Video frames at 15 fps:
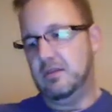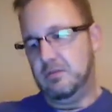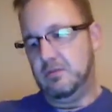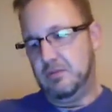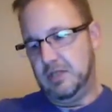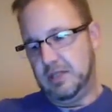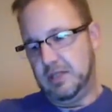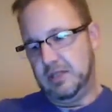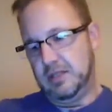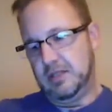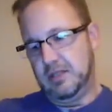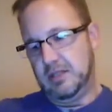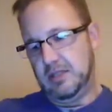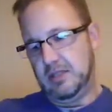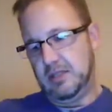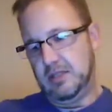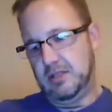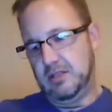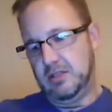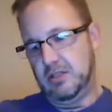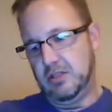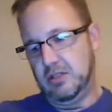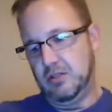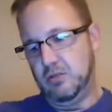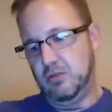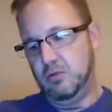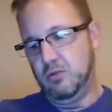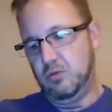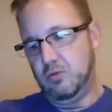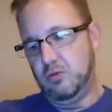We got the...
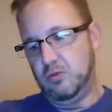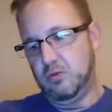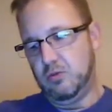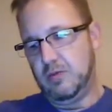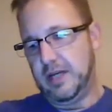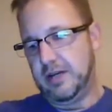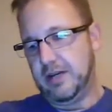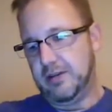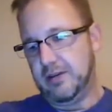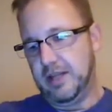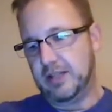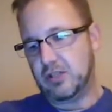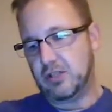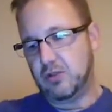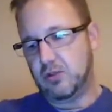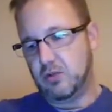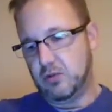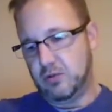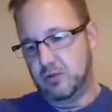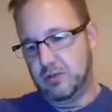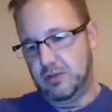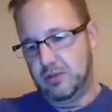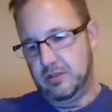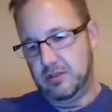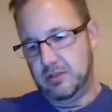Ooh, wow, that's cool.